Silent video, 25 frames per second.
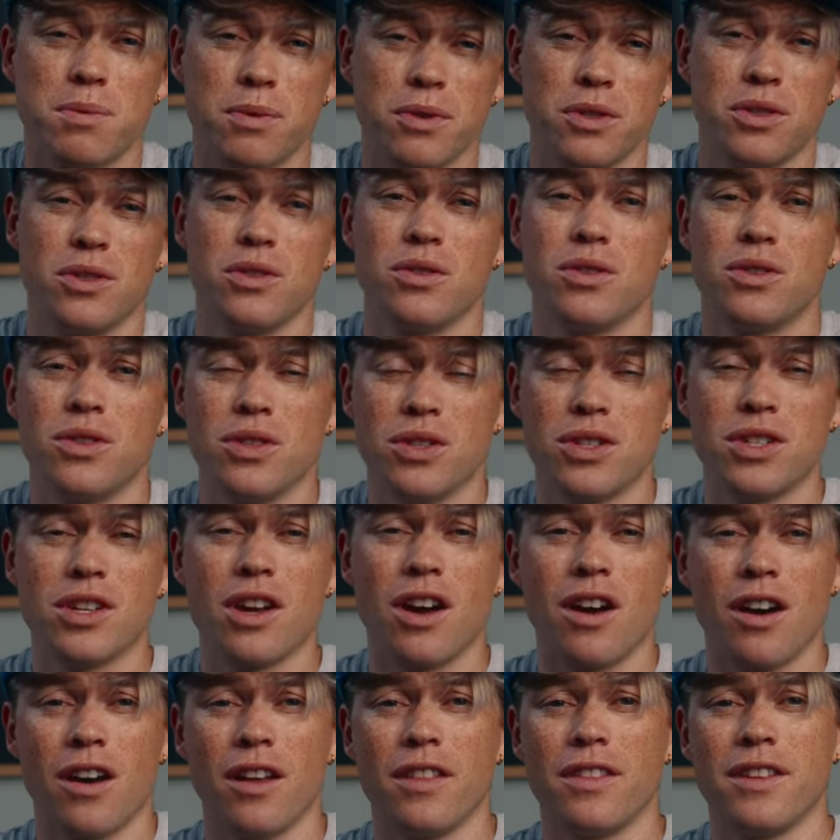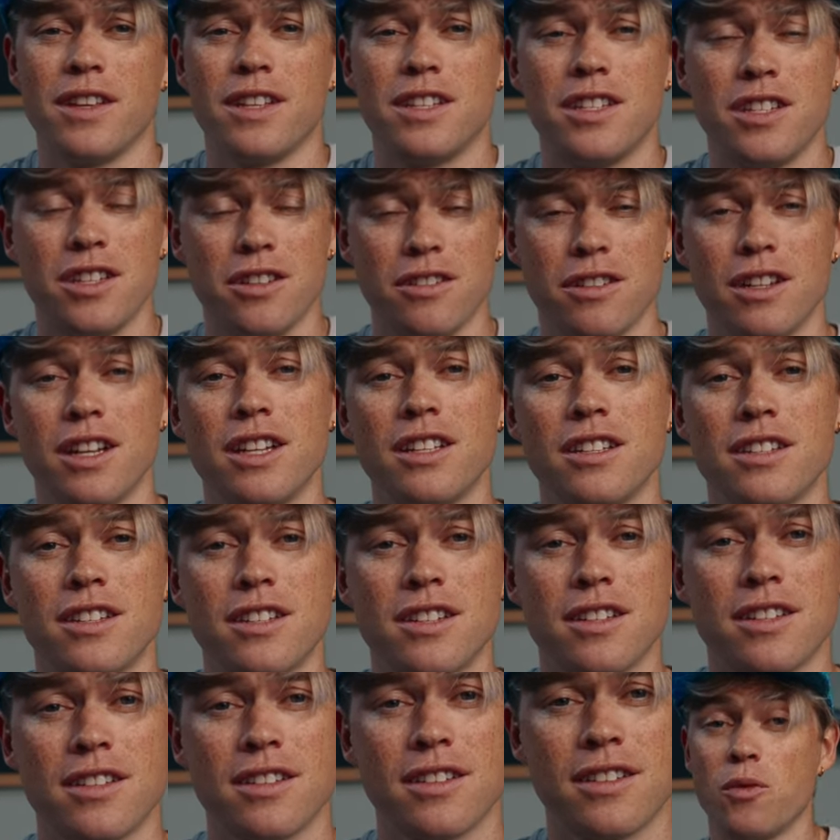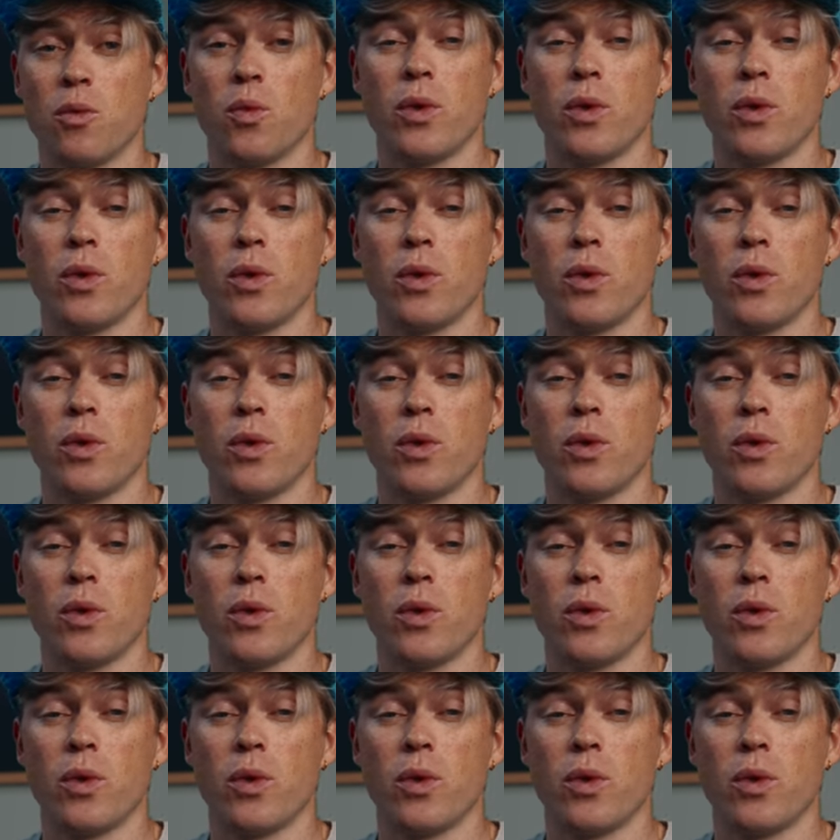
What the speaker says: produces on its units.